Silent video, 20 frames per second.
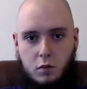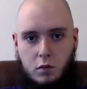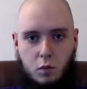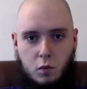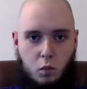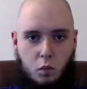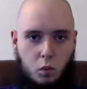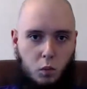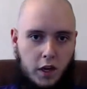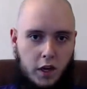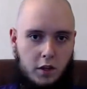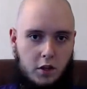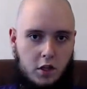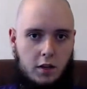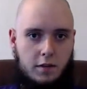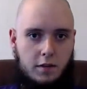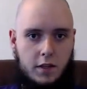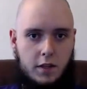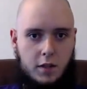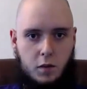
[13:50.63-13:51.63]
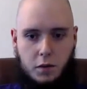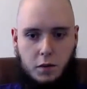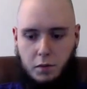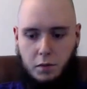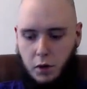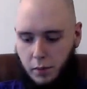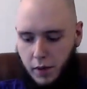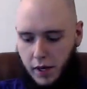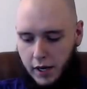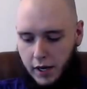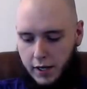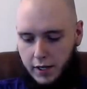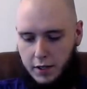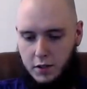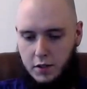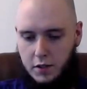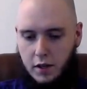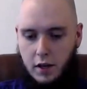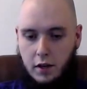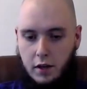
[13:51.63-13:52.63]
And we achieve this with
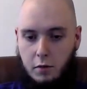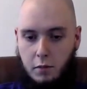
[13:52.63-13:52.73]
probiotics.